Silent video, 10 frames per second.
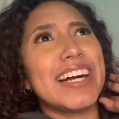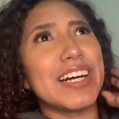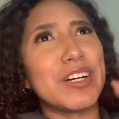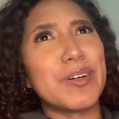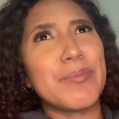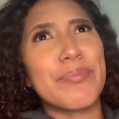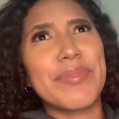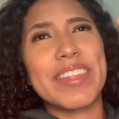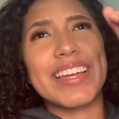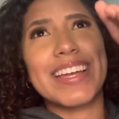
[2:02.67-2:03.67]
um,
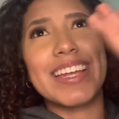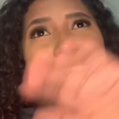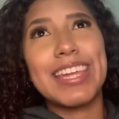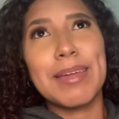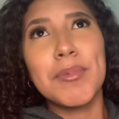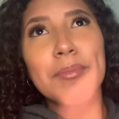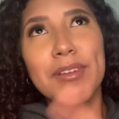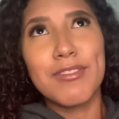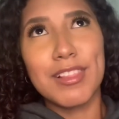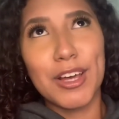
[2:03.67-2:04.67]
the email
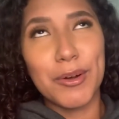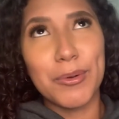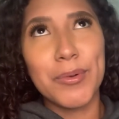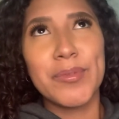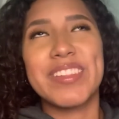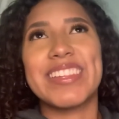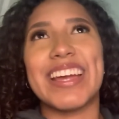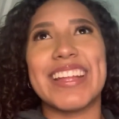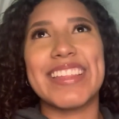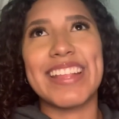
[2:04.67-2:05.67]
below
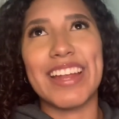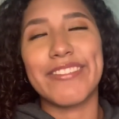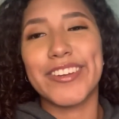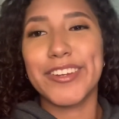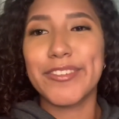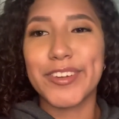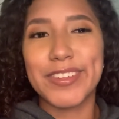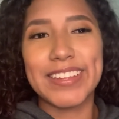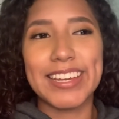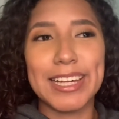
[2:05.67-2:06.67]
said Stanford
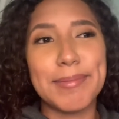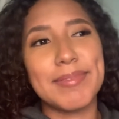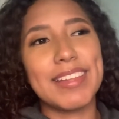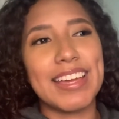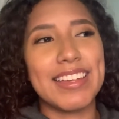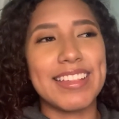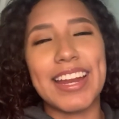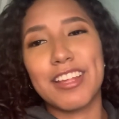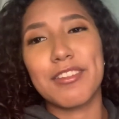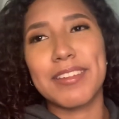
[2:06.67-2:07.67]
University update,
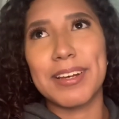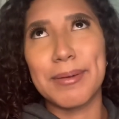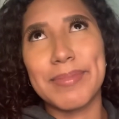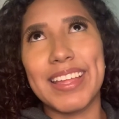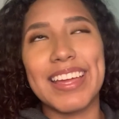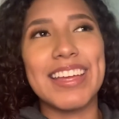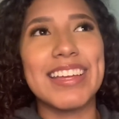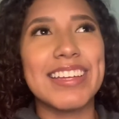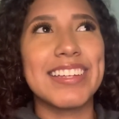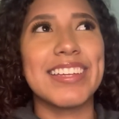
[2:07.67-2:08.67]
status update,
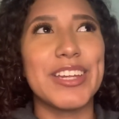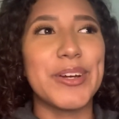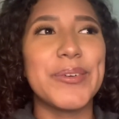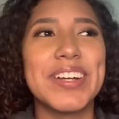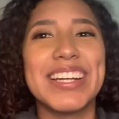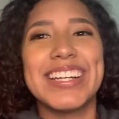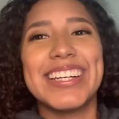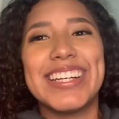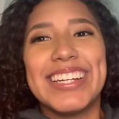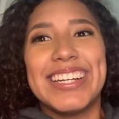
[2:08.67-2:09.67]
you know,
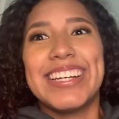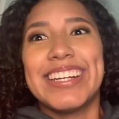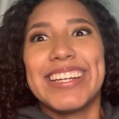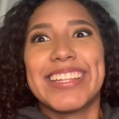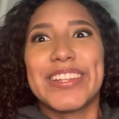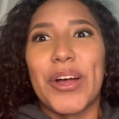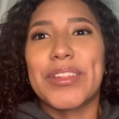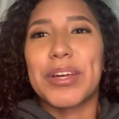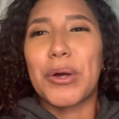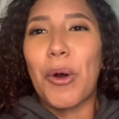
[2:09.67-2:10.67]
so I was
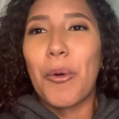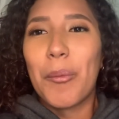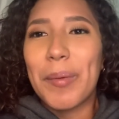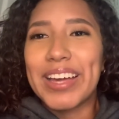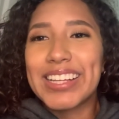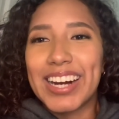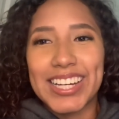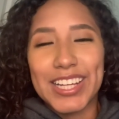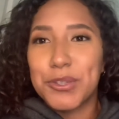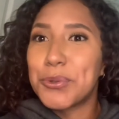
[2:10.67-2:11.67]
like, oh my god,
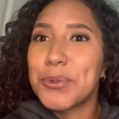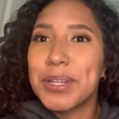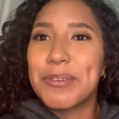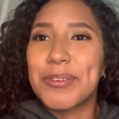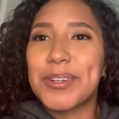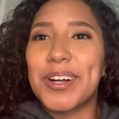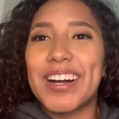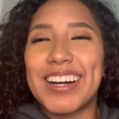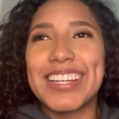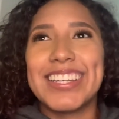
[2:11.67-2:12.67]
I totally
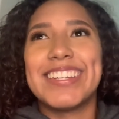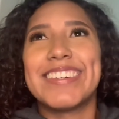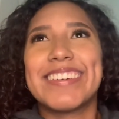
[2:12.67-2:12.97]
forgot, you know?